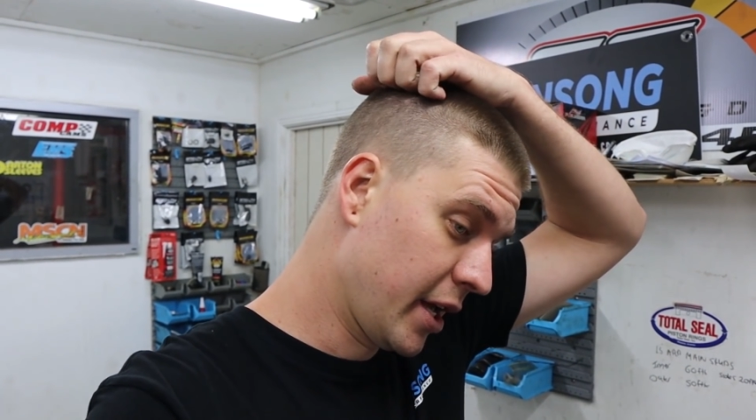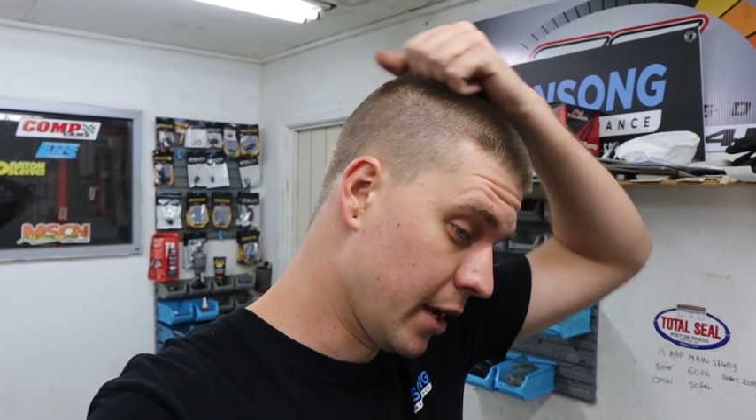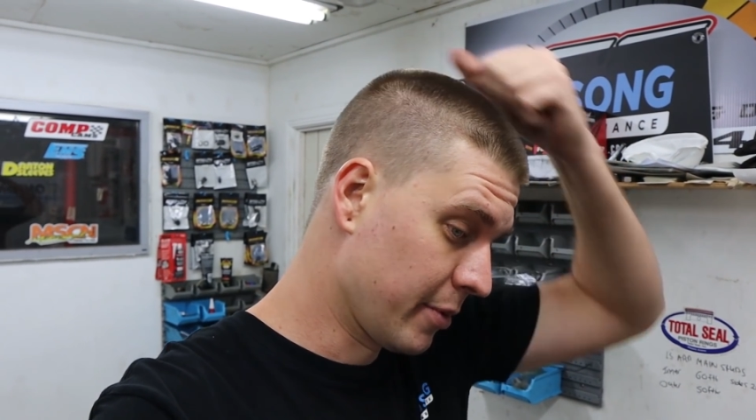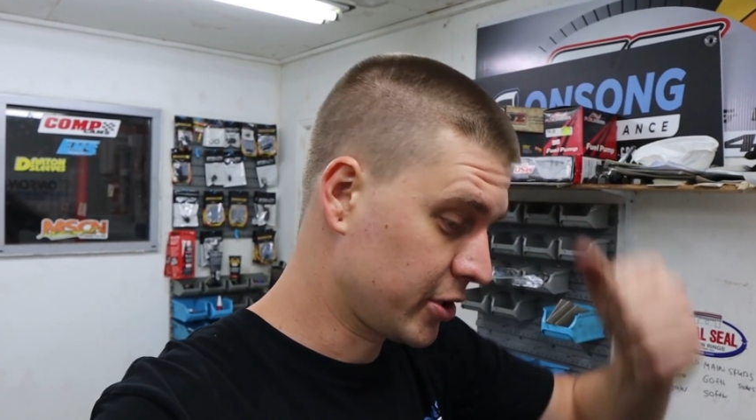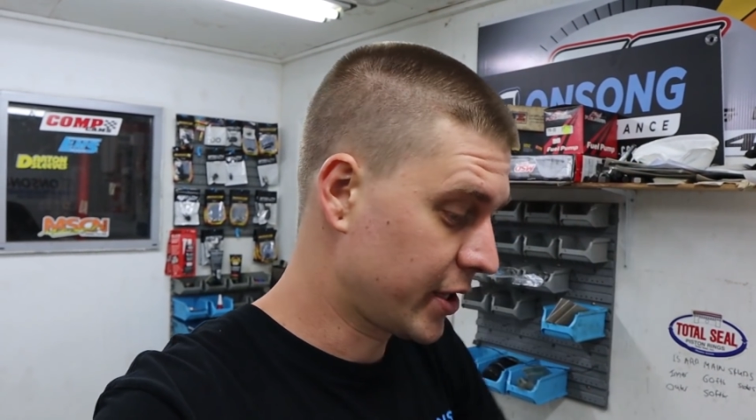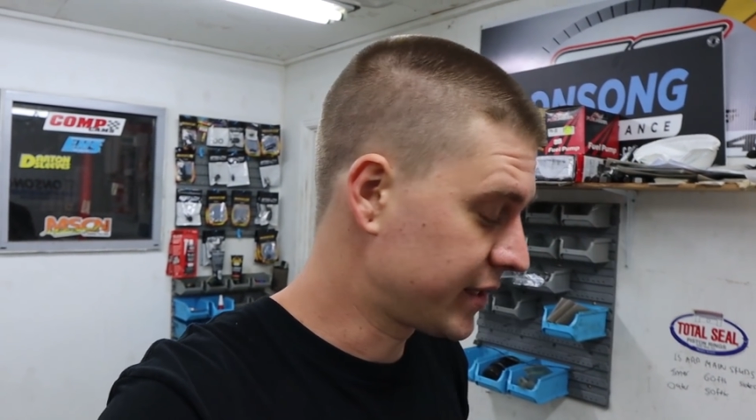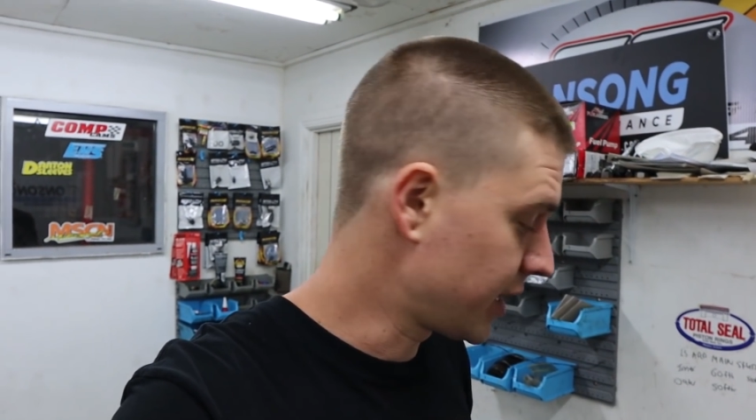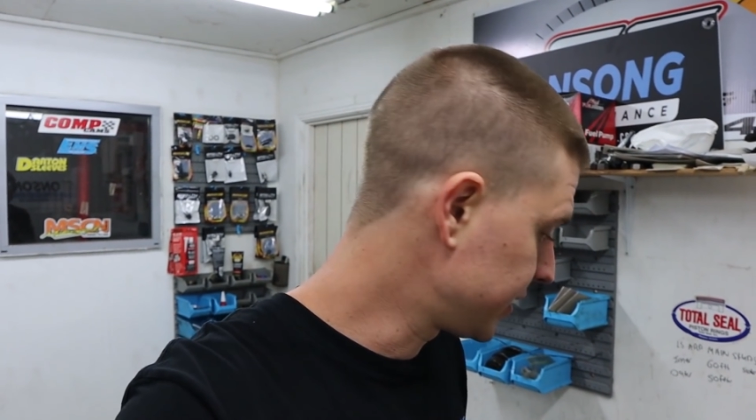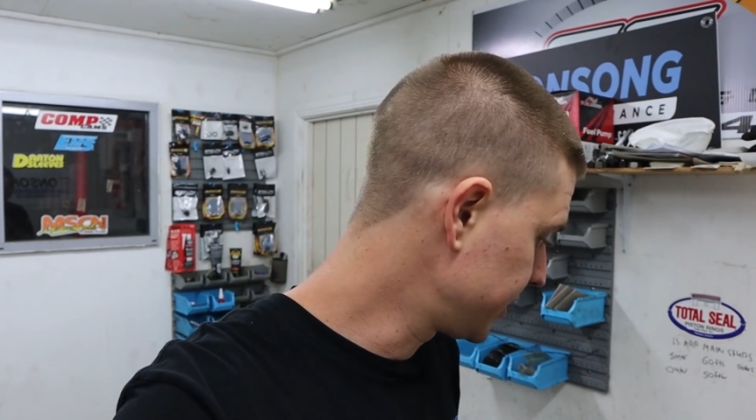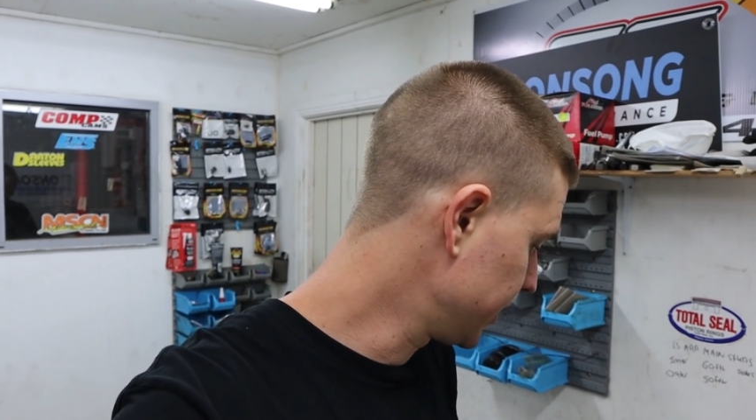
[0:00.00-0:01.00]
how much that
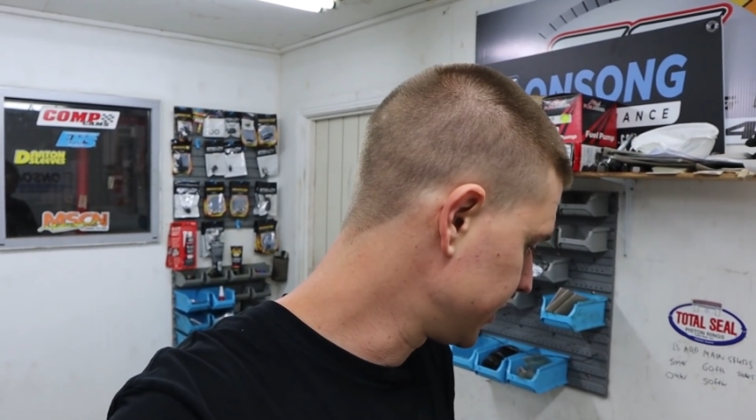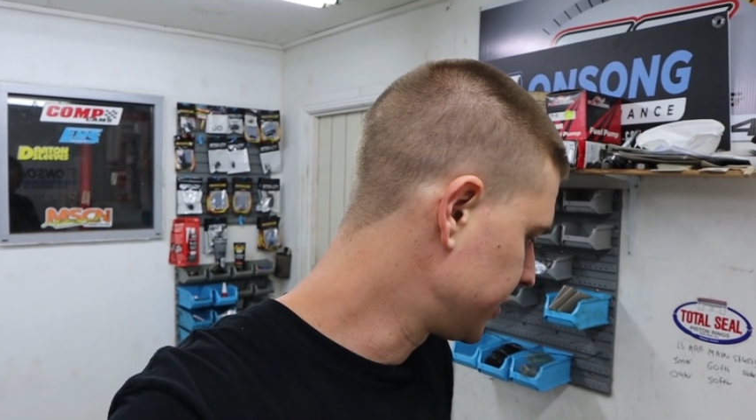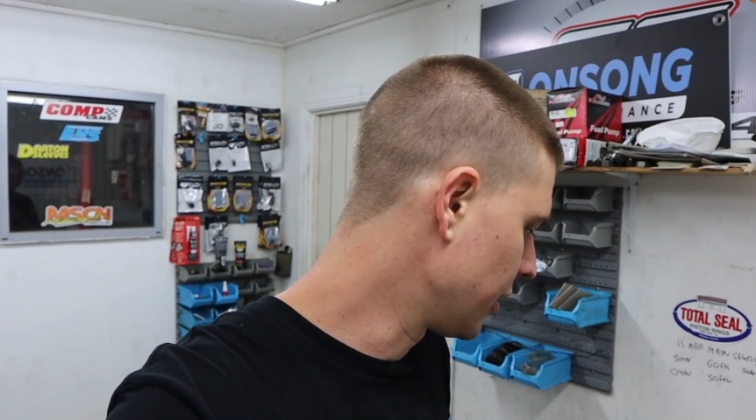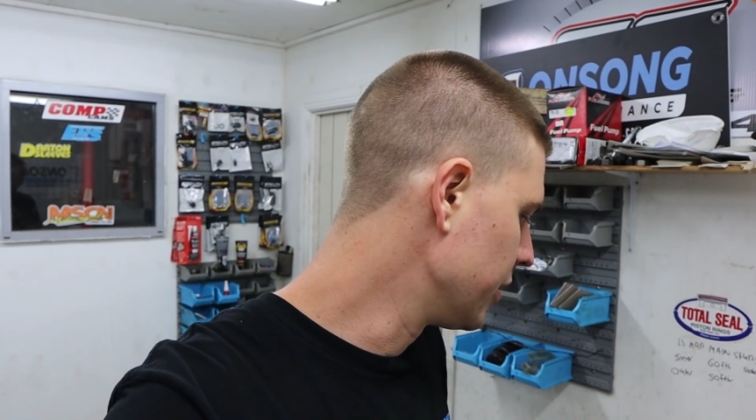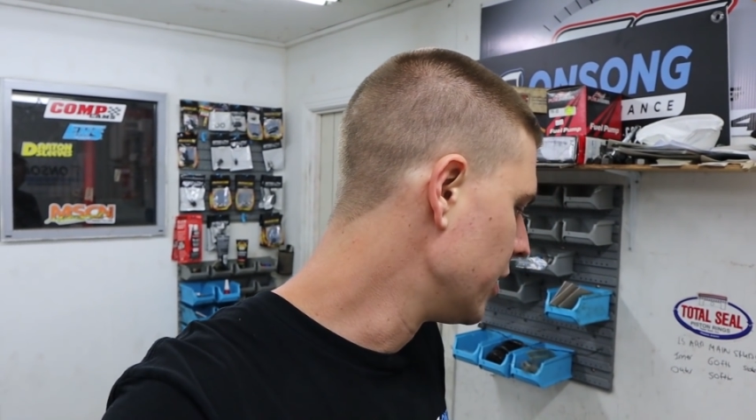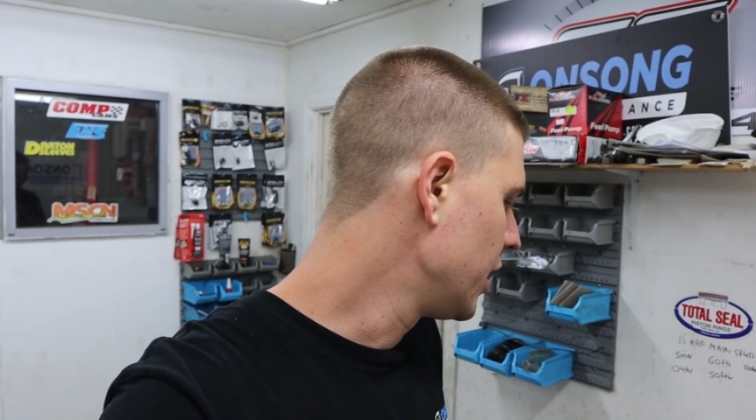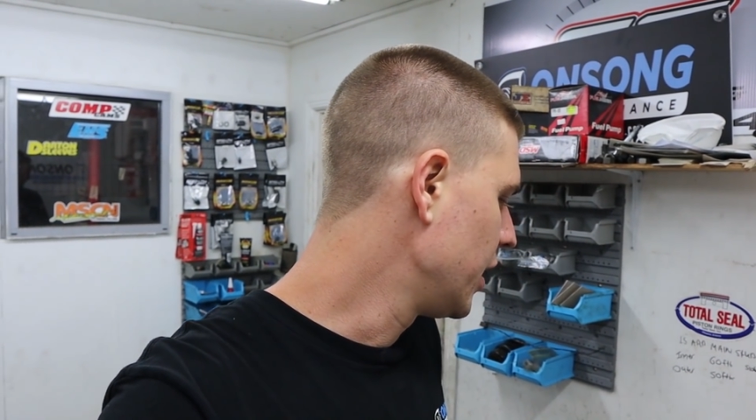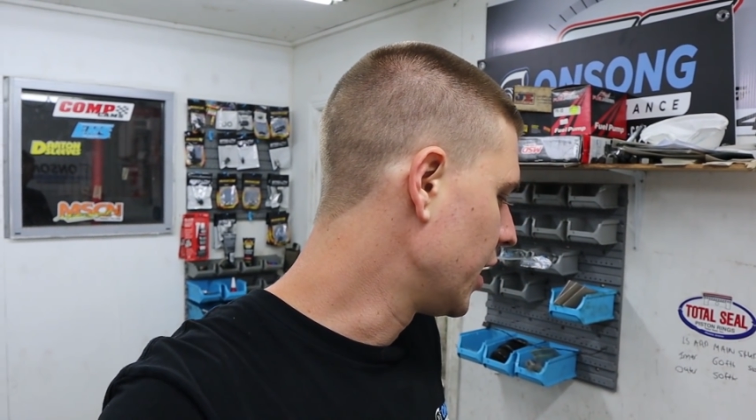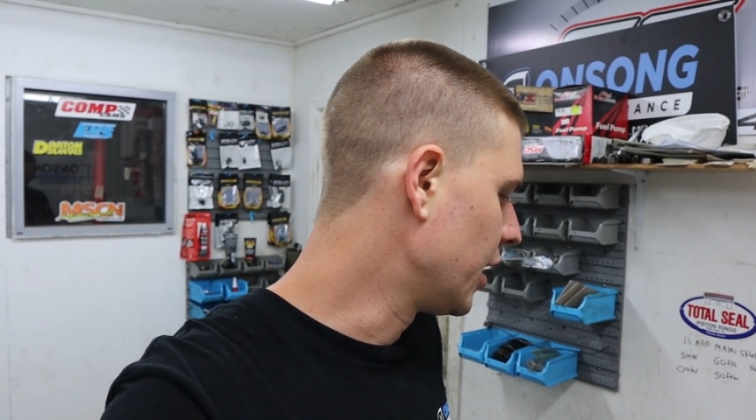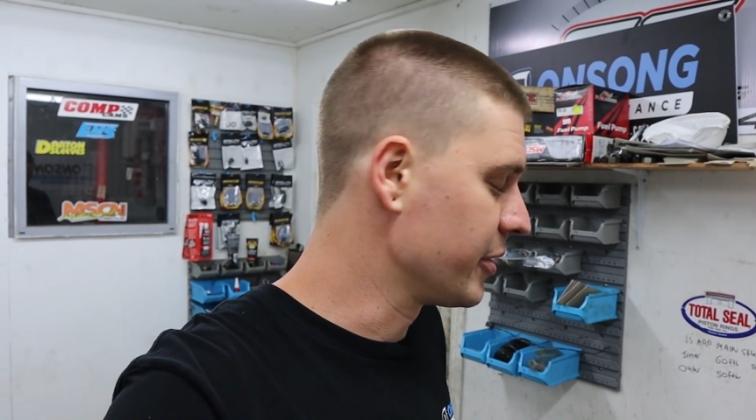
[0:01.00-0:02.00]
takes out. So
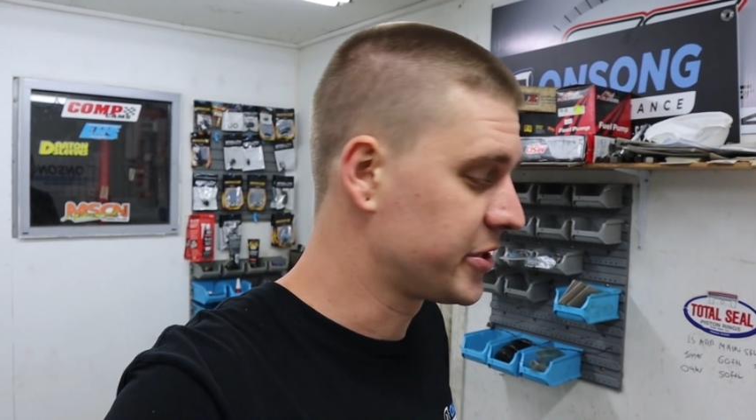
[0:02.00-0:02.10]
uh,